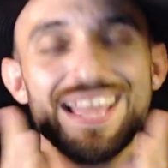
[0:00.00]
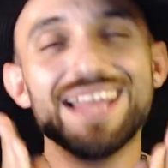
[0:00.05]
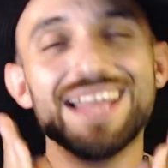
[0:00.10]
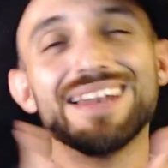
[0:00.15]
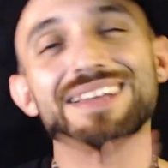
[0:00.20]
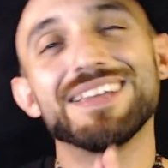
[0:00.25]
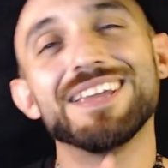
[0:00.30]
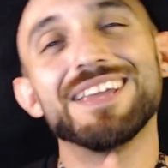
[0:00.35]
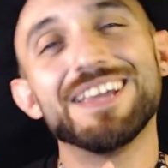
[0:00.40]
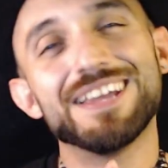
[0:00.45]

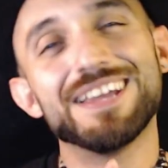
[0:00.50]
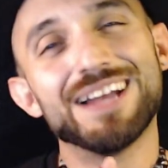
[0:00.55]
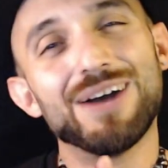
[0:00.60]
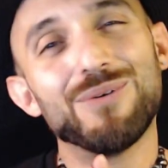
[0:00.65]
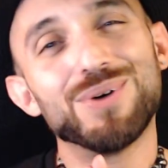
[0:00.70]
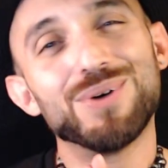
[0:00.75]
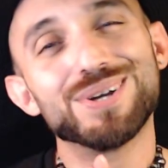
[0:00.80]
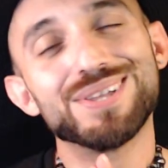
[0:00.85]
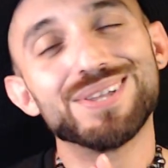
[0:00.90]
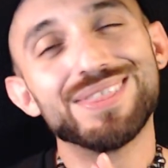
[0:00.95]
And again, I
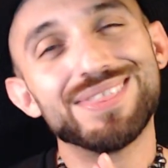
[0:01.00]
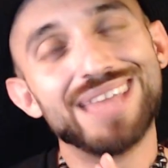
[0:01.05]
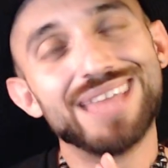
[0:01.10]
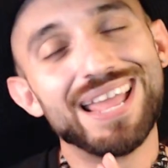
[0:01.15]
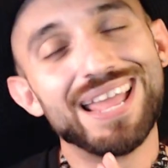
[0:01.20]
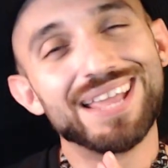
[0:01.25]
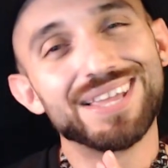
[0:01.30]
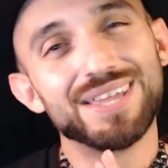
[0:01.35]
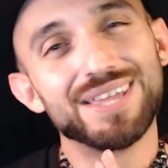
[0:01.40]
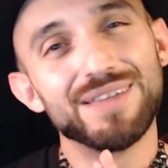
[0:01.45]
want to
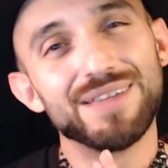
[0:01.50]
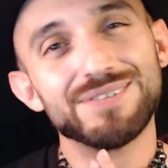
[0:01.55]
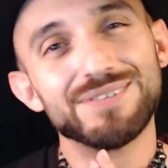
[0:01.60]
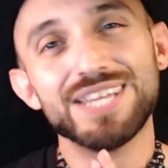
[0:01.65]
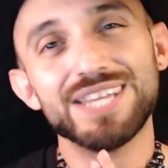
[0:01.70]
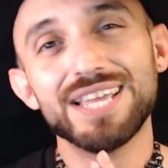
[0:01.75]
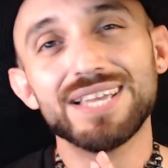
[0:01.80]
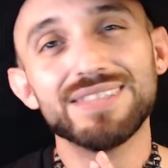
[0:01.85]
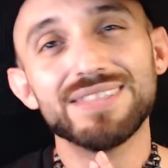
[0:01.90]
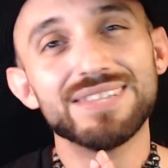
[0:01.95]
thank you for
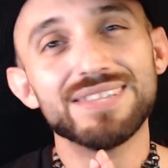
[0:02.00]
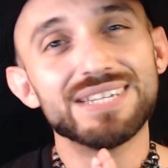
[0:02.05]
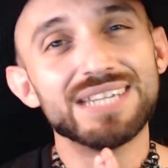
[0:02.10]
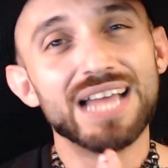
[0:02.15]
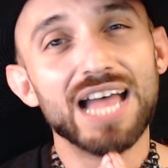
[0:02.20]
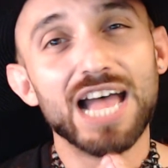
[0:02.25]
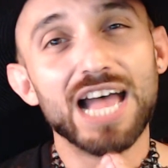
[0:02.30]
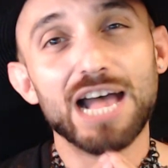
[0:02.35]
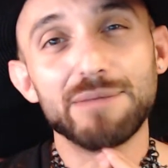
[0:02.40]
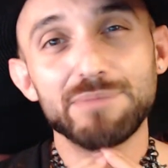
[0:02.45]
taking the
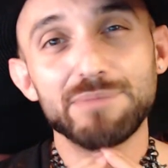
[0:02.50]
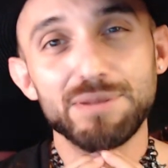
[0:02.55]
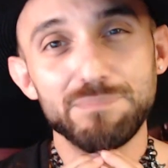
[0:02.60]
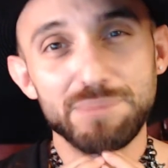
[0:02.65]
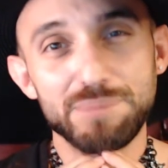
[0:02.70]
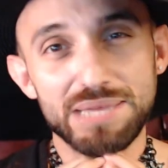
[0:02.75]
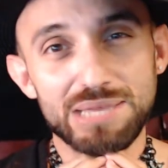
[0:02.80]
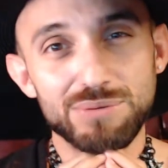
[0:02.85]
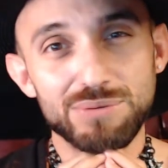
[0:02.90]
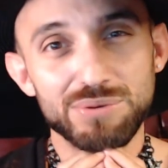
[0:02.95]
time to
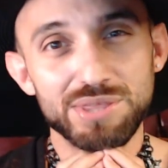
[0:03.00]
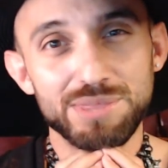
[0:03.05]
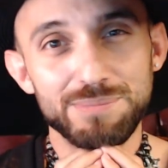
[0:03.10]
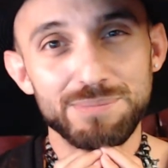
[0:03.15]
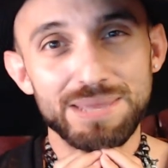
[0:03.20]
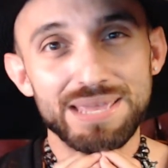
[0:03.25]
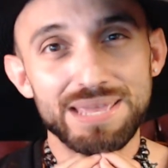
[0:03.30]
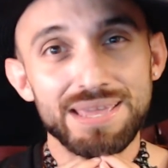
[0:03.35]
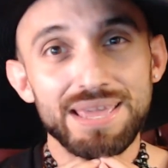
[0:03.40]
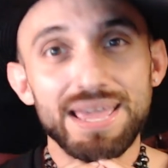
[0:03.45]
be with
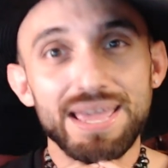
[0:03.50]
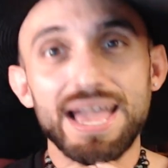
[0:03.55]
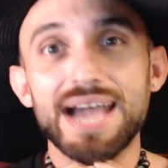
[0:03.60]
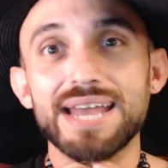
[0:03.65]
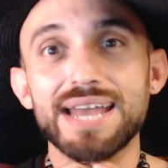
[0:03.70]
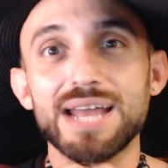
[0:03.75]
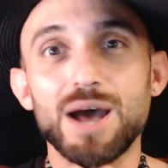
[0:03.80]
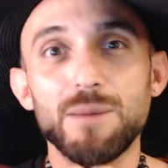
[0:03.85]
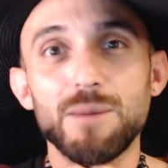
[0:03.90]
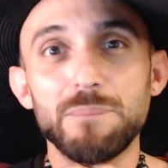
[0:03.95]
me.
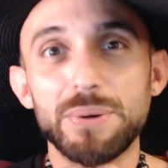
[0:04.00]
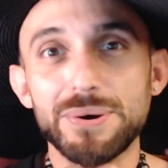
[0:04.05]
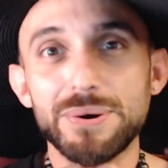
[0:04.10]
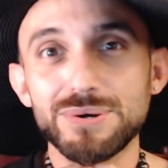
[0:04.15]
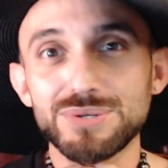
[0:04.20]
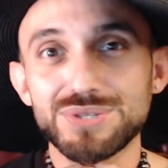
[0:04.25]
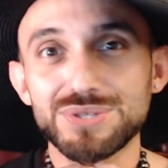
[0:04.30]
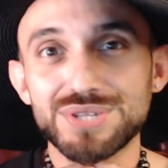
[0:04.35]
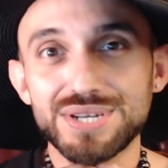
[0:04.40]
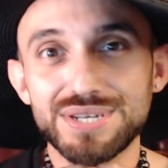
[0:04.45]
And I'll
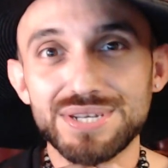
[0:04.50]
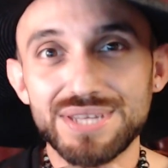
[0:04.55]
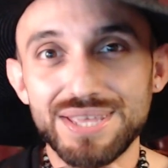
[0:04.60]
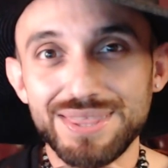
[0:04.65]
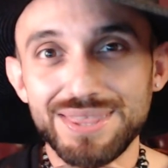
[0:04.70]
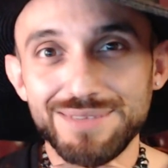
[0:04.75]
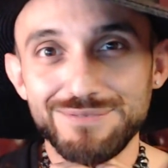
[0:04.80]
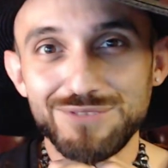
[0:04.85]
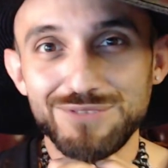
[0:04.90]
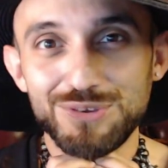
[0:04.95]
post
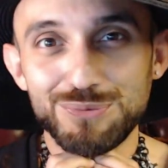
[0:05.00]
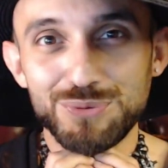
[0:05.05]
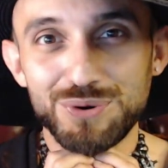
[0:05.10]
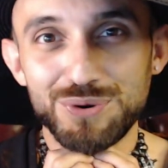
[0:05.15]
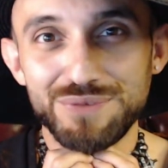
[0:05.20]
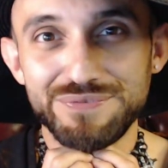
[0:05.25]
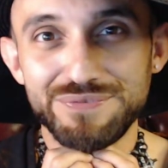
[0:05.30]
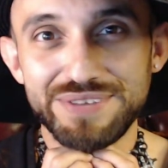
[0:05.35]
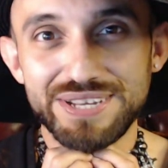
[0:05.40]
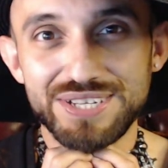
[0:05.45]
another few
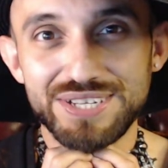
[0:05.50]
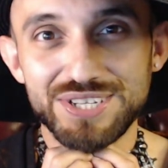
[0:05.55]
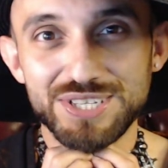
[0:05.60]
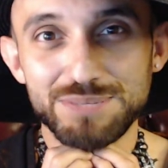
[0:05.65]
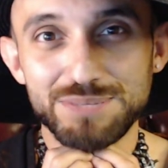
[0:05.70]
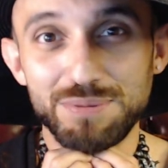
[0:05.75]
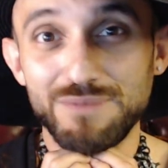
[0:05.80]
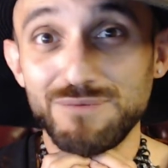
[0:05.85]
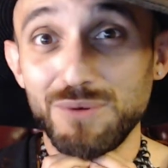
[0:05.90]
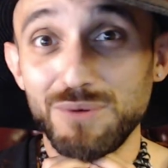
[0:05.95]
more
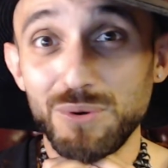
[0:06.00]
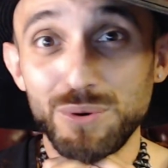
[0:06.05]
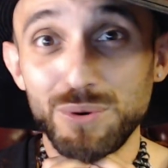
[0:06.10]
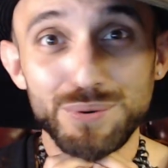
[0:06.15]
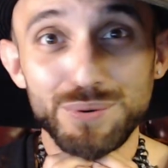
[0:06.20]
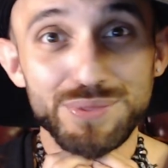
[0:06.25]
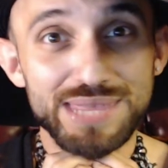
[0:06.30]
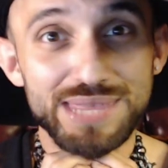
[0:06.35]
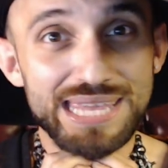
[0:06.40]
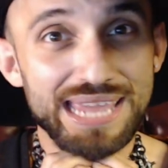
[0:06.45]
videos
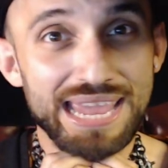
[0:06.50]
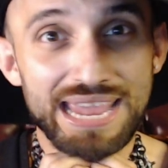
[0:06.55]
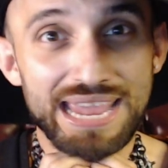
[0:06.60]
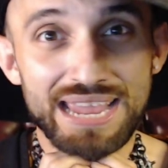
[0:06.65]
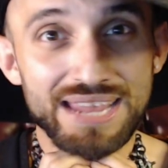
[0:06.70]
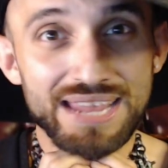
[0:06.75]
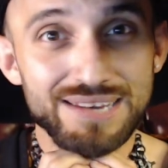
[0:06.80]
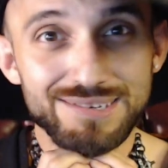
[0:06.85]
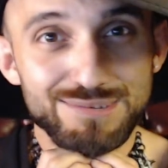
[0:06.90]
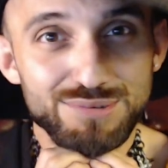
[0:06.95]
before the
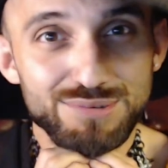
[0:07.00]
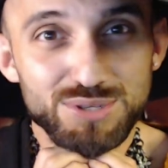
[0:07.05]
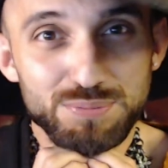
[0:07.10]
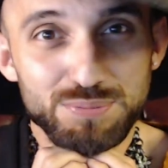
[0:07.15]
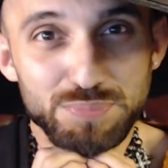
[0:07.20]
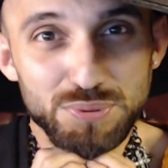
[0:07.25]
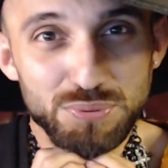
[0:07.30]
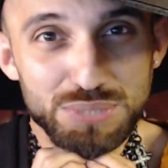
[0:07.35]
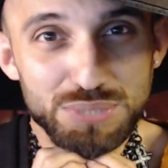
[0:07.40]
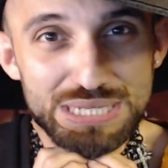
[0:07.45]
end of
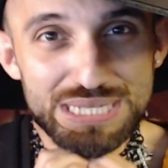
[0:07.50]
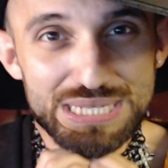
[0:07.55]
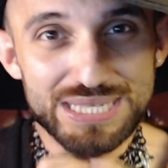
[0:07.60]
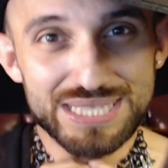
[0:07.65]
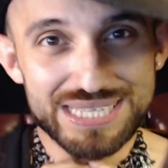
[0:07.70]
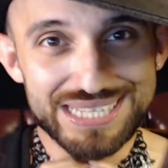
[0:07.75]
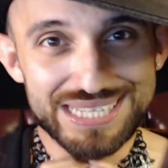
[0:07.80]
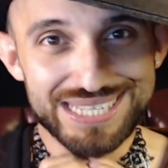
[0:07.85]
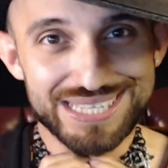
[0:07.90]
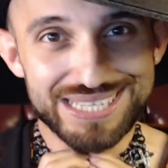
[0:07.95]
spooky
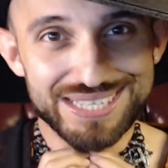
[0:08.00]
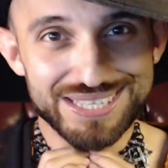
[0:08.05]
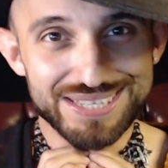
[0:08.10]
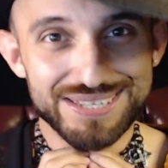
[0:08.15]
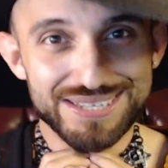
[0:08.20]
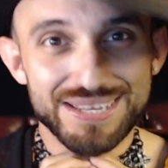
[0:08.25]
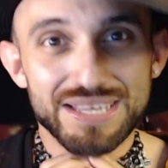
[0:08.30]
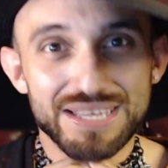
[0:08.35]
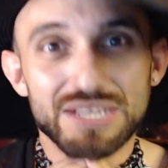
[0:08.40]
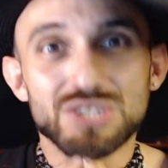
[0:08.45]

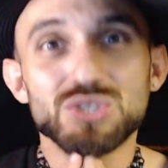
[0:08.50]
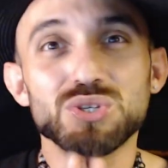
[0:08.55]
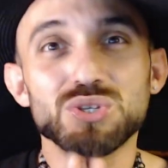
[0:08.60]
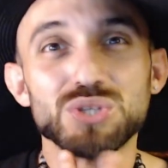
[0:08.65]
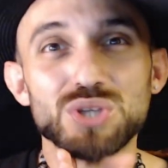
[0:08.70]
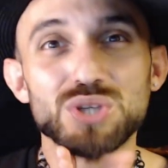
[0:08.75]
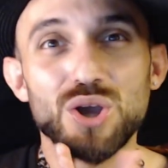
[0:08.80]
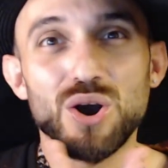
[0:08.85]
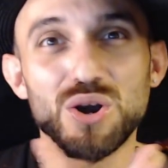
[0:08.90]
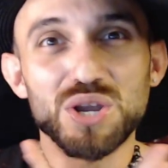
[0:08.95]
season
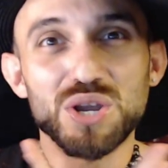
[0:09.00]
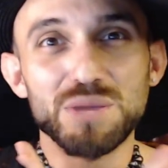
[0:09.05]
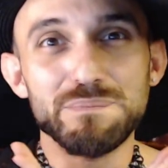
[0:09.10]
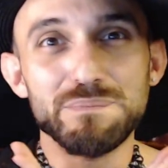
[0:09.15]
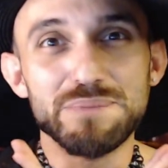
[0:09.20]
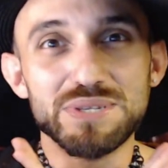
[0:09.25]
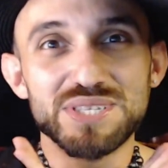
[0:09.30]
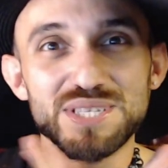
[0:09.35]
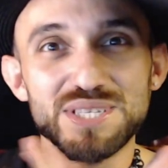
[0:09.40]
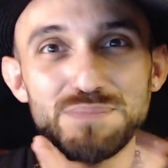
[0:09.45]
so y'all can
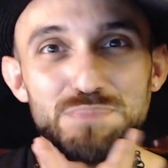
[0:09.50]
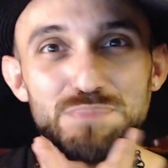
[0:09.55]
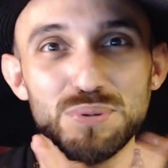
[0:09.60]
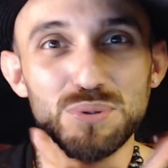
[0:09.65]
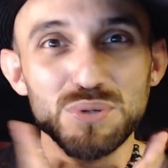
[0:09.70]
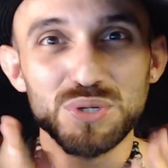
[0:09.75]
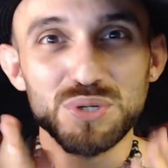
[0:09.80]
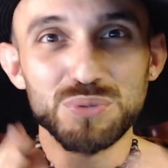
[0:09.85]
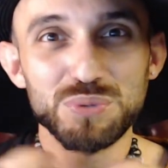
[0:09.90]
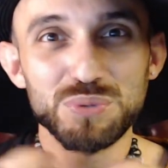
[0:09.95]
be
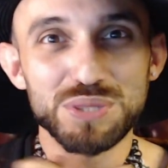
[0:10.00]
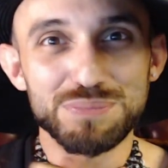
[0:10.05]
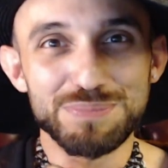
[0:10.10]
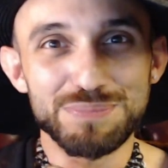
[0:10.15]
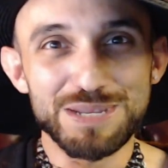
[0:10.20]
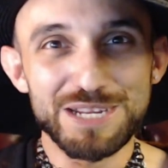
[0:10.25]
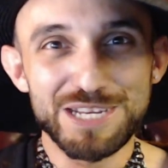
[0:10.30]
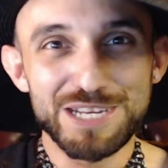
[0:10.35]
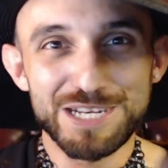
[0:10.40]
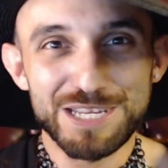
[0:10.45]
spooked with
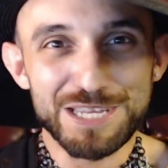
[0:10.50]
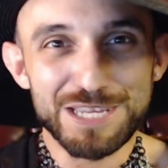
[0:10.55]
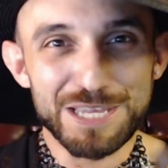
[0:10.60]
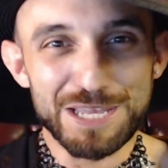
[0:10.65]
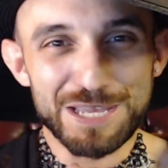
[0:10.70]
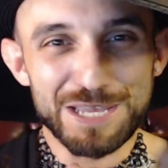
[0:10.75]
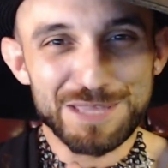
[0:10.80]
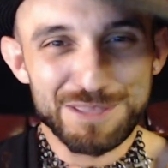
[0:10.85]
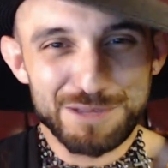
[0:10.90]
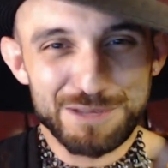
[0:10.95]
me
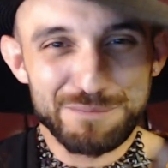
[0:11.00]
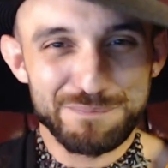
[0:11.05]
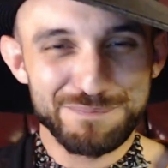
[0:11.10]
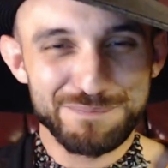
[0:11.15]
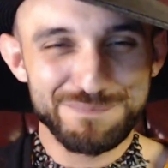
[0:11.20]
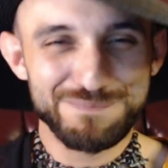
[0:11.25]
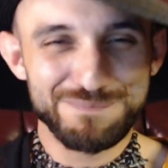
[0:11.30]
together.